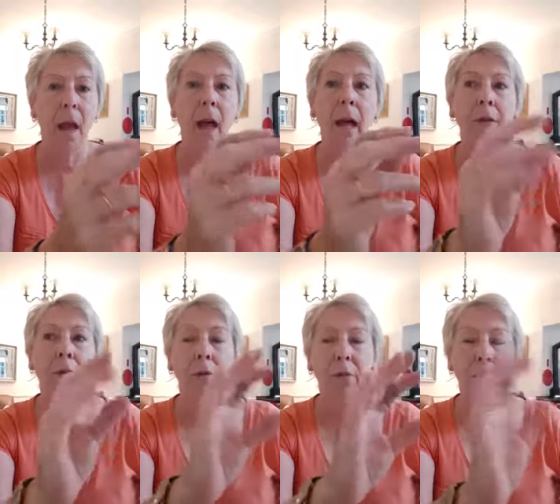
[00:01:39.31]
And
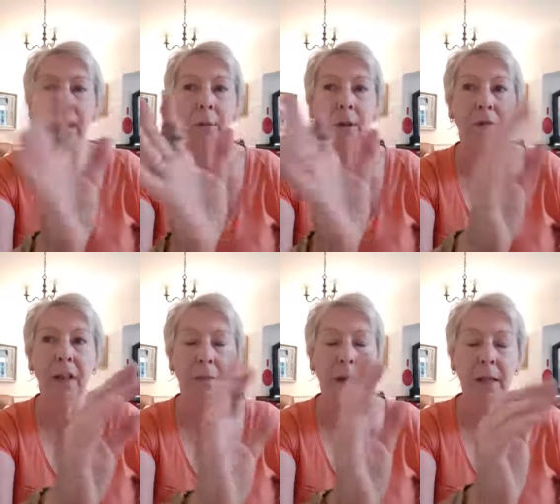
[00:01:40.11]
dealing with
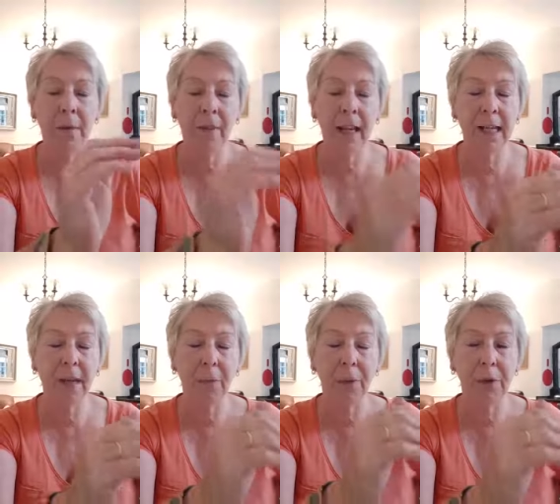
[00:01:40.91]
fear, but it's very
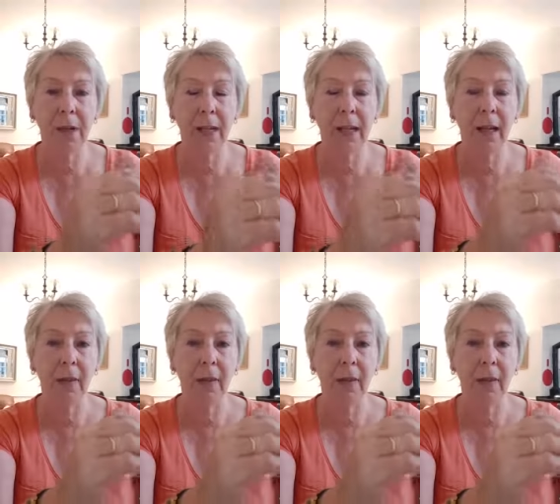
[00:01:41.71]
simple today.